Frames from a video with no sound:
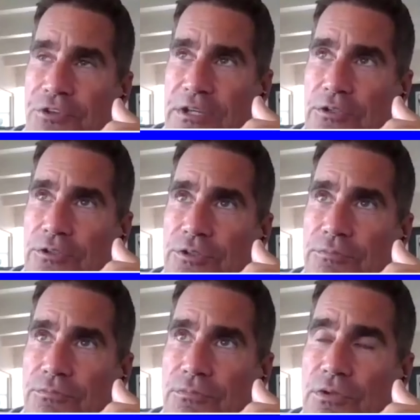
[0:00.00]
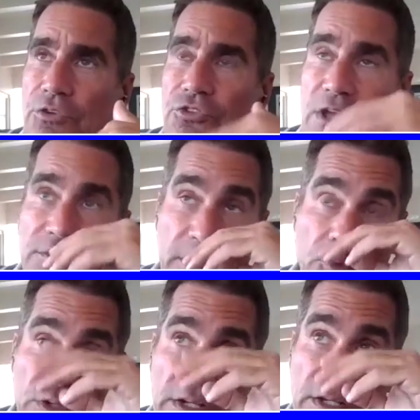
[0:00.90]
it on the field,
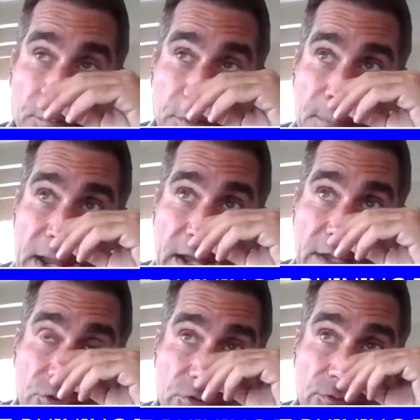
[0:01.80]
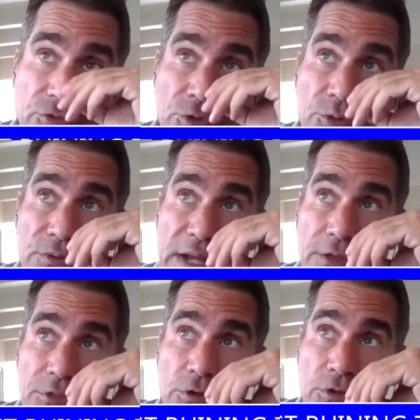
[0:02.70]
said that it was an incomplete pass.
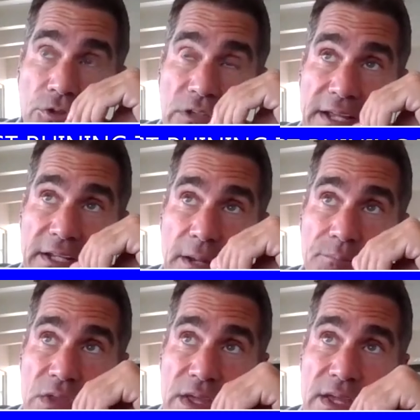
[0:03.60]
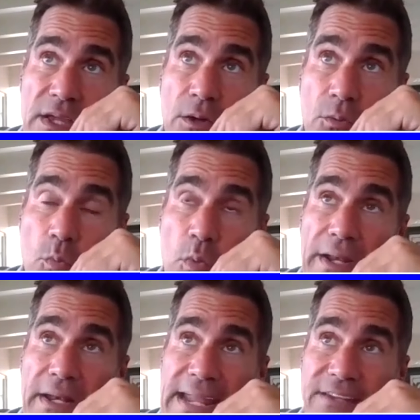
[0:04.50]
So now they're lining up.
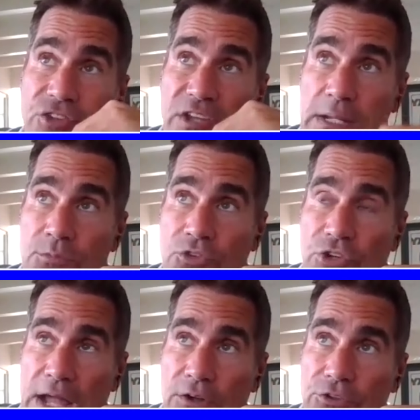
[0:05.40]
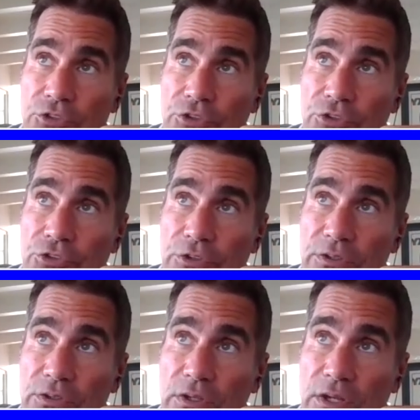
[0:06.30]
When a team
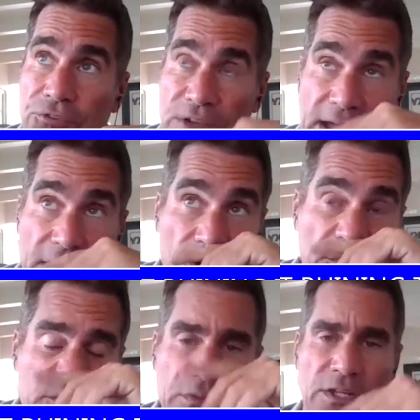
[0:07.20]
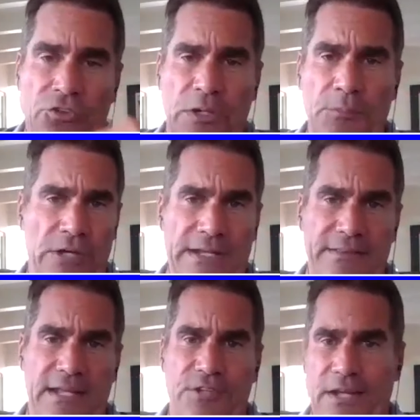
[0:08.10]
challenges a foul, it
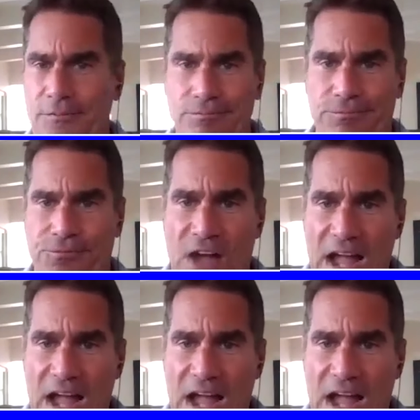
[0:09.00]
seems like they take